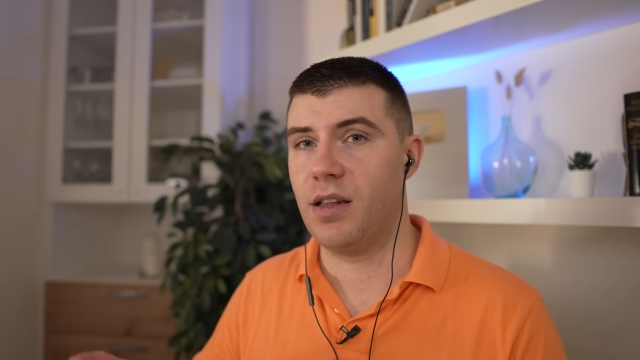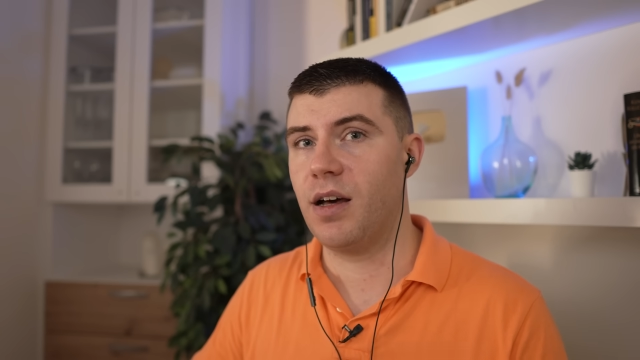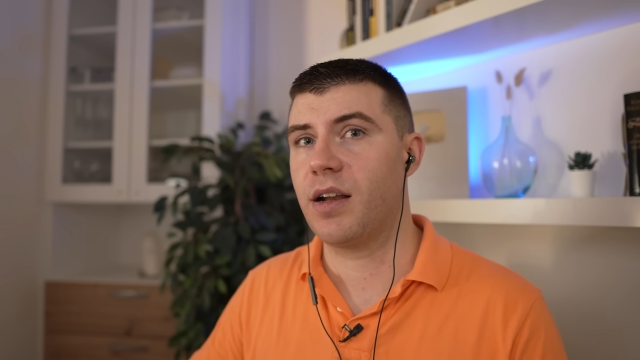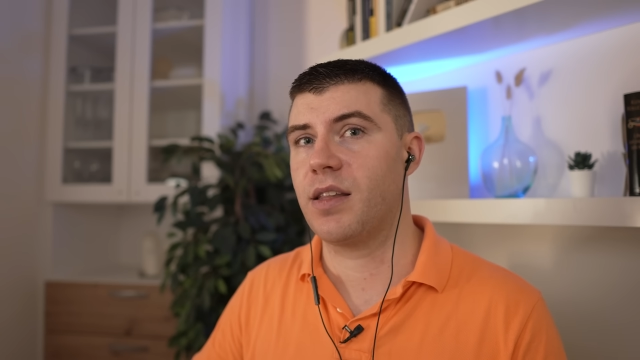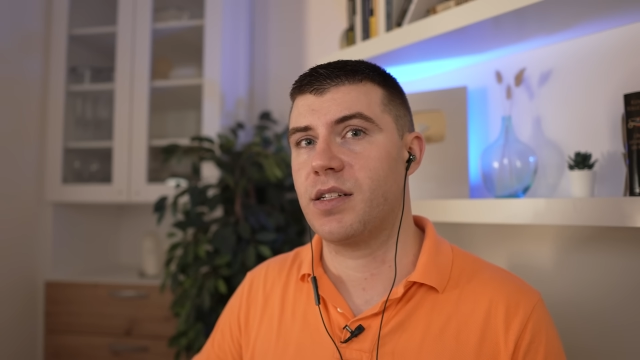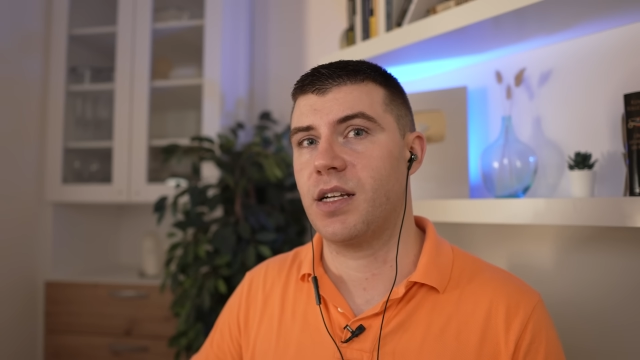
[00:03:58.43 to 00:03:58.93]

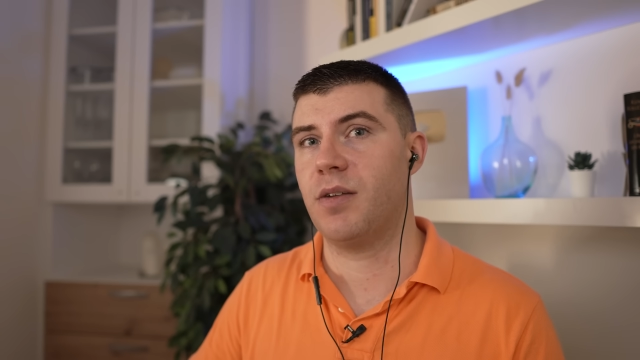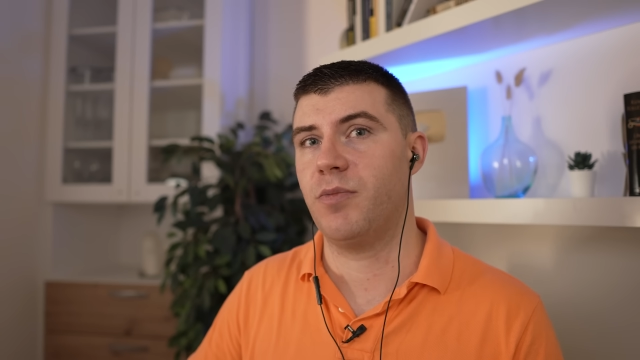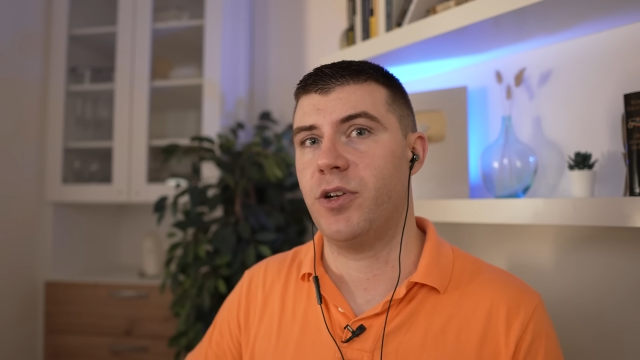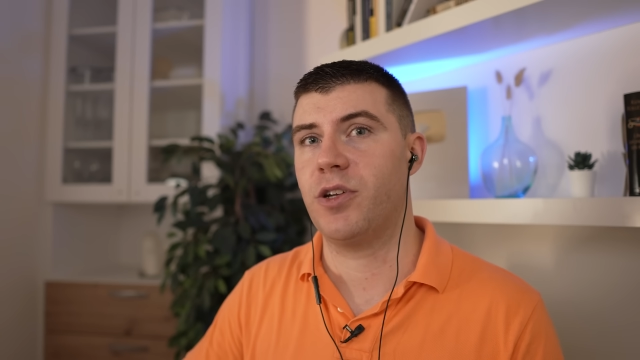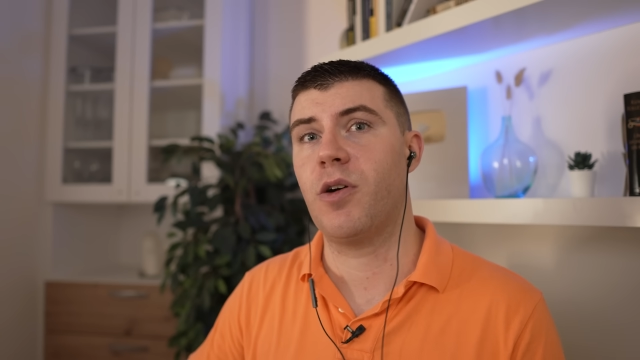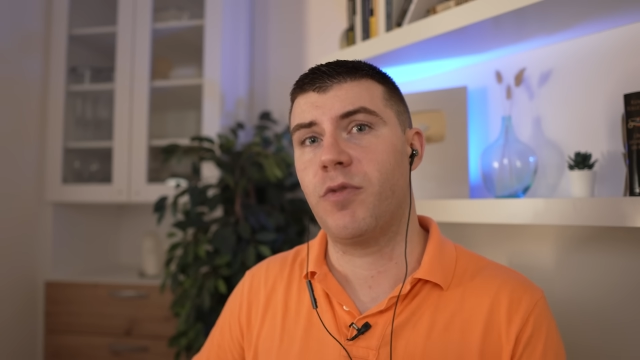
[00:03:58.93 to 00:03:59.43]
lot of the time
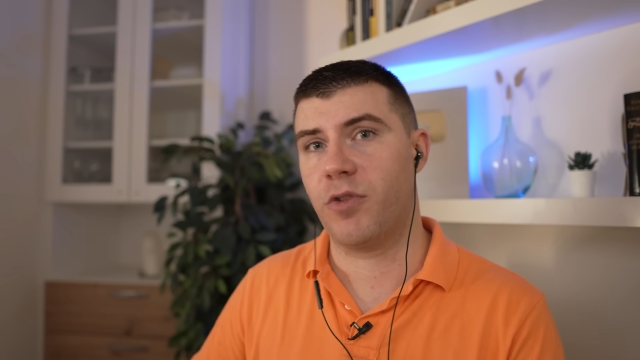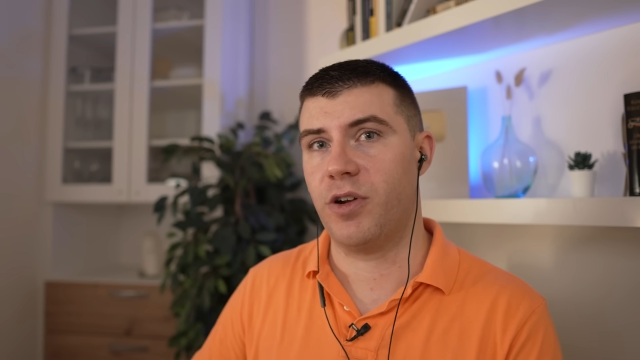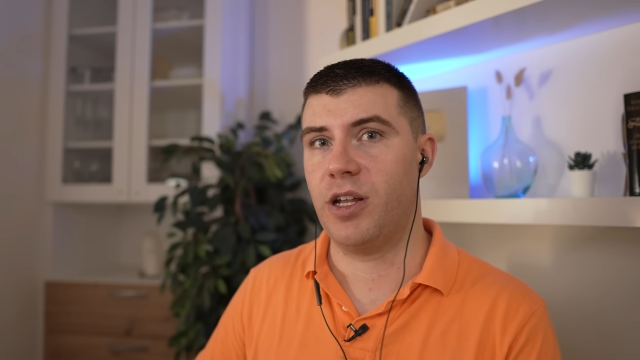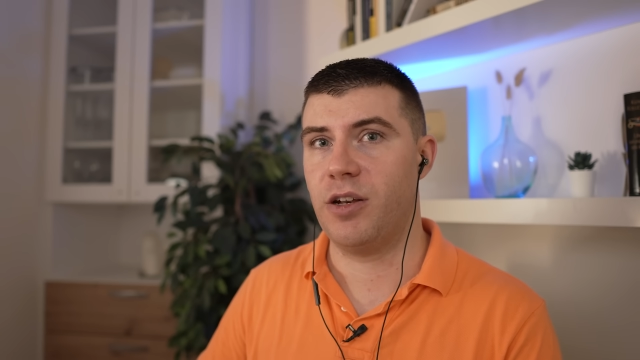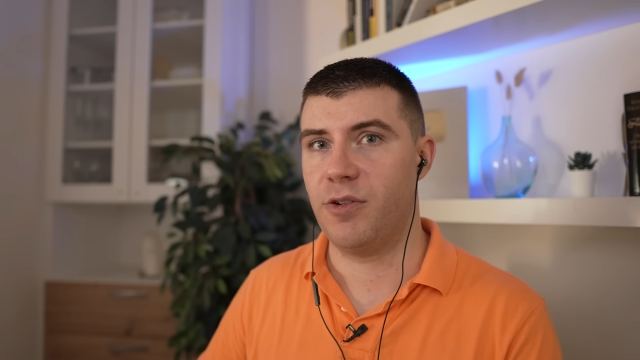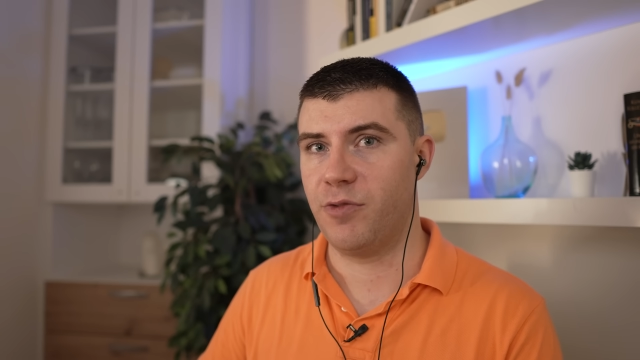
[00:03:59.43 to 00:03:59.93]
when you go for
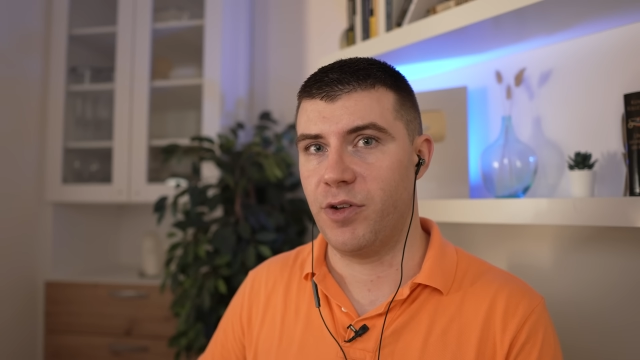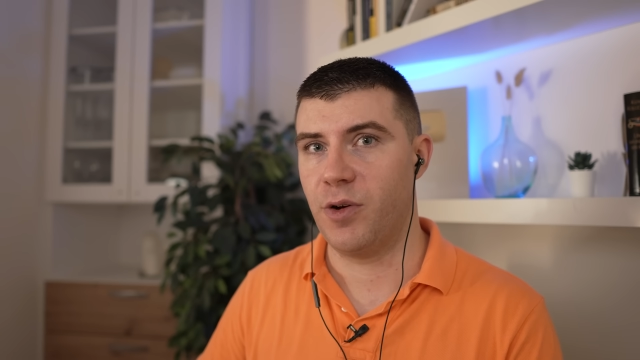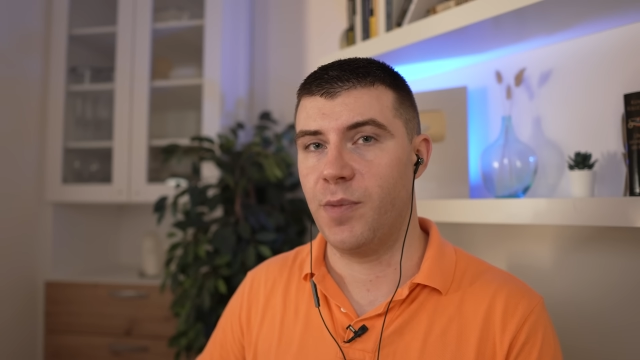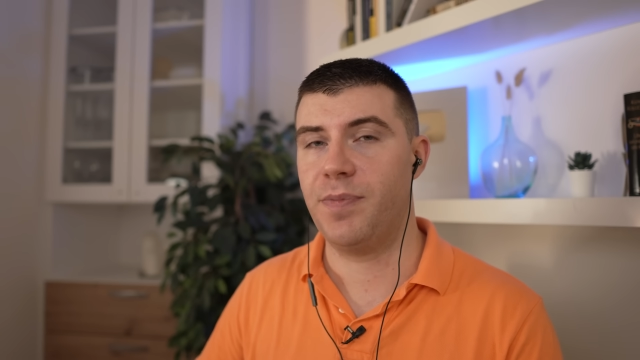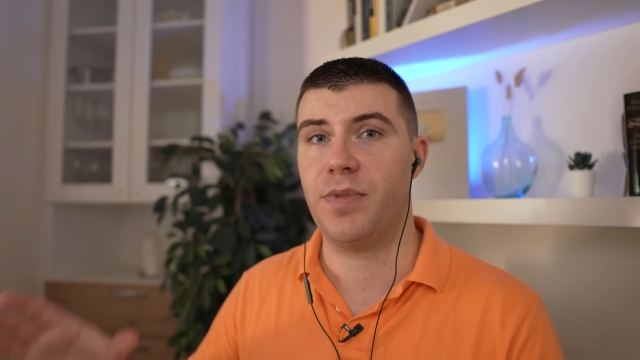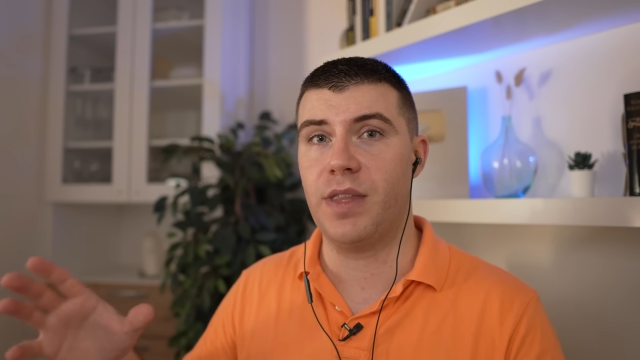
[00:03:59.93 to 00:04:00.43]
an
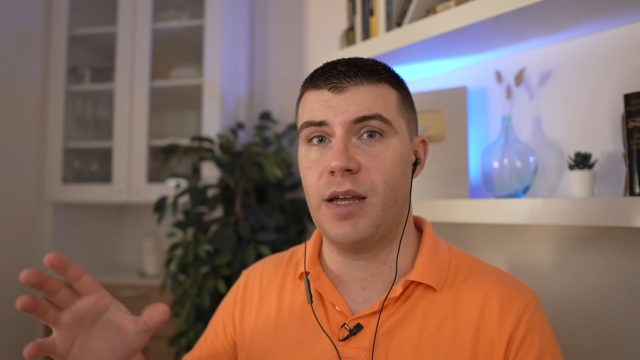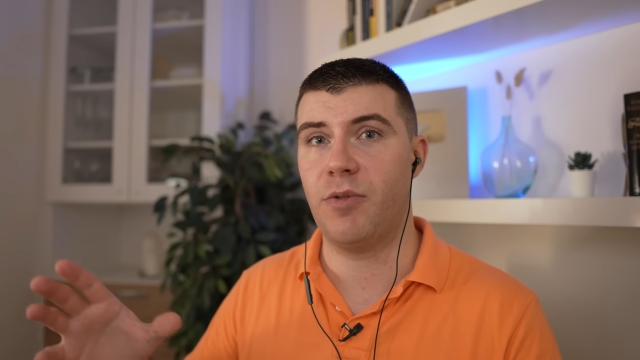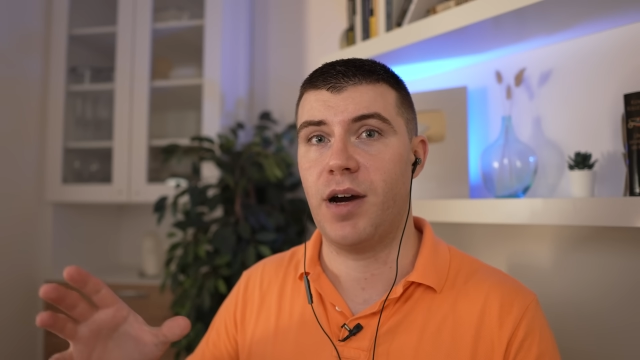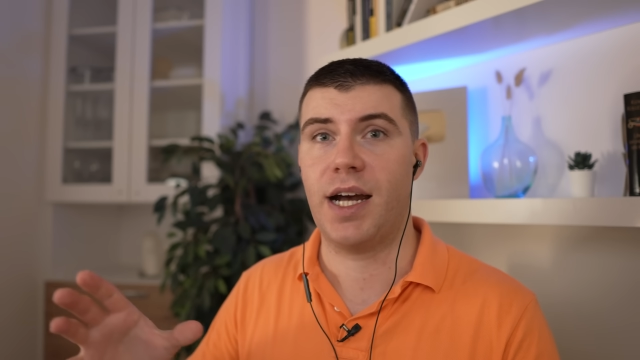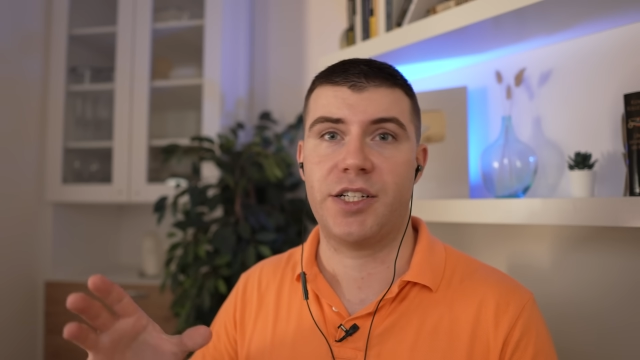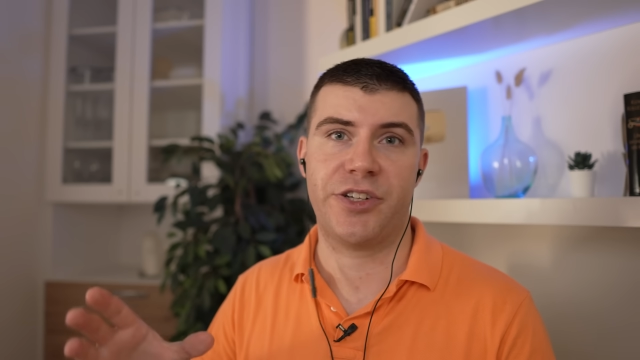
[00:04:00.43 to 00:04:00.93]
interview, they
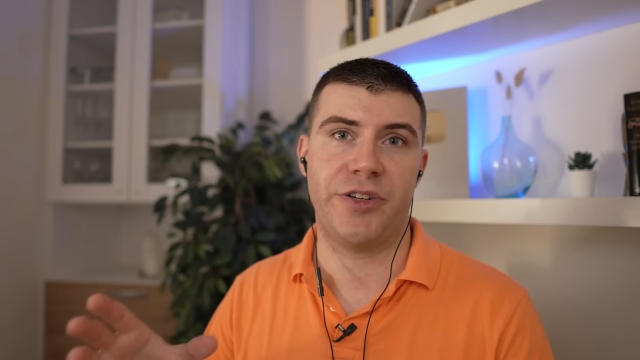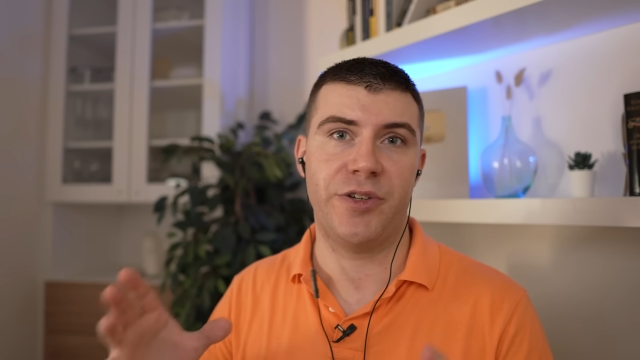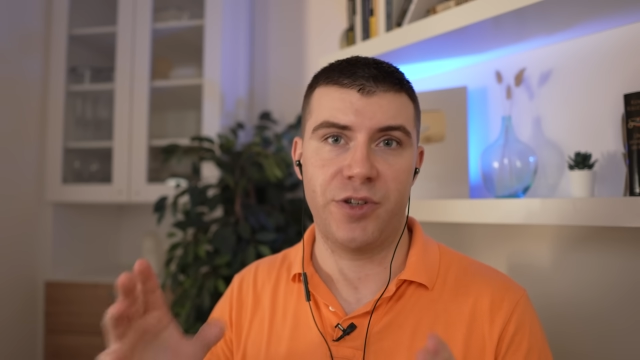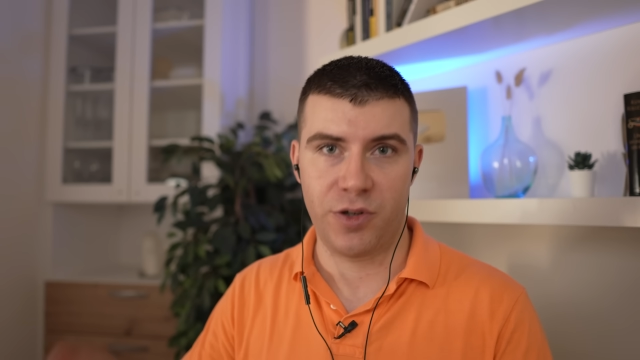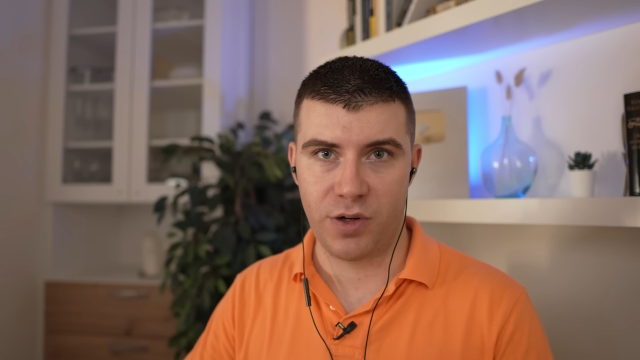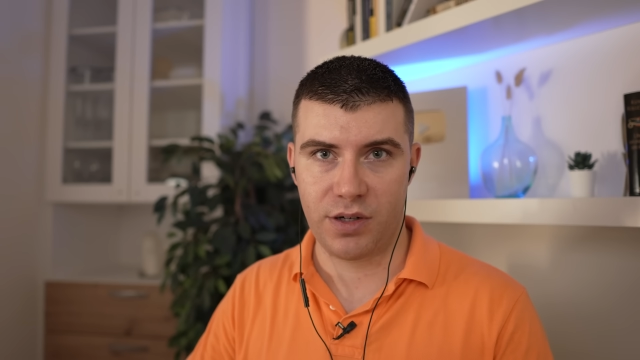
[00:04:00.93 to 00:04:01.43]
will ask you
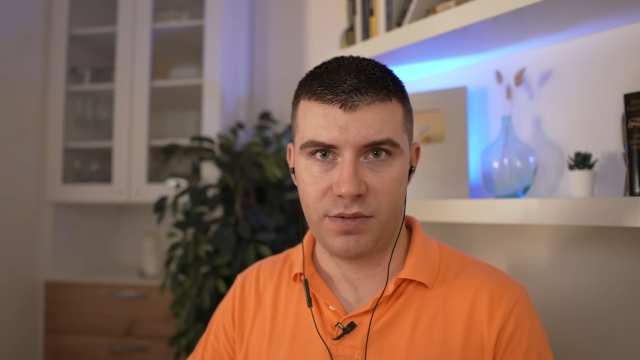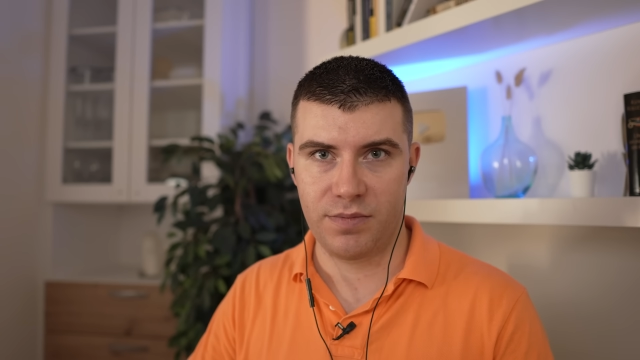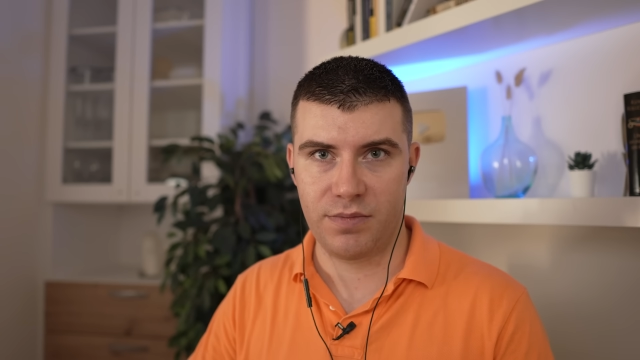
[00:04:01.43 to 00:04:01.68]
to cook.